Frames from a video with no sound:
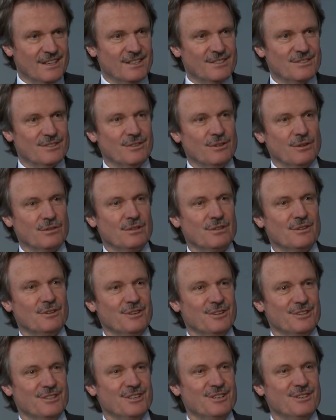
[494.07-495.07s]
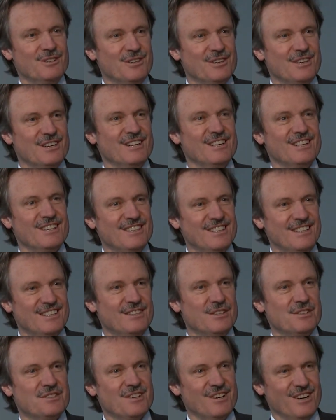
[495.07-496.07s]
So Dr. Kern, you're the
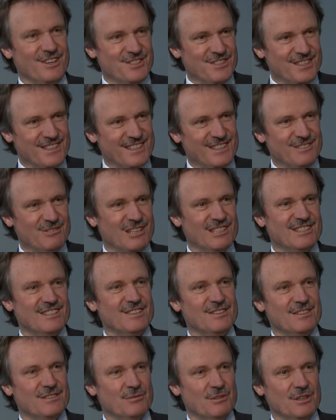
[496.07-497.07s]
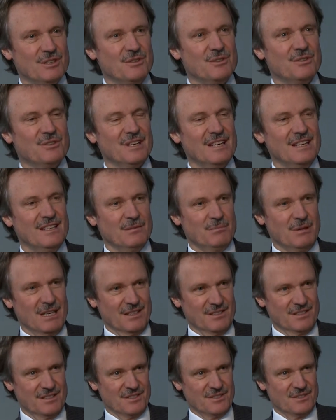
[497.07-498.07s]
discussant. What do you think
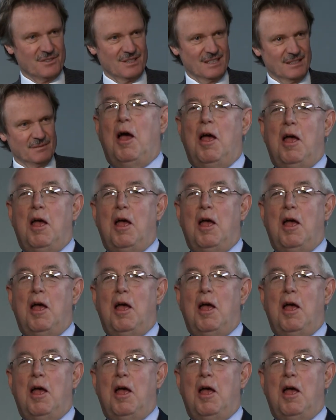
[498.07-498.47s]
about this trial?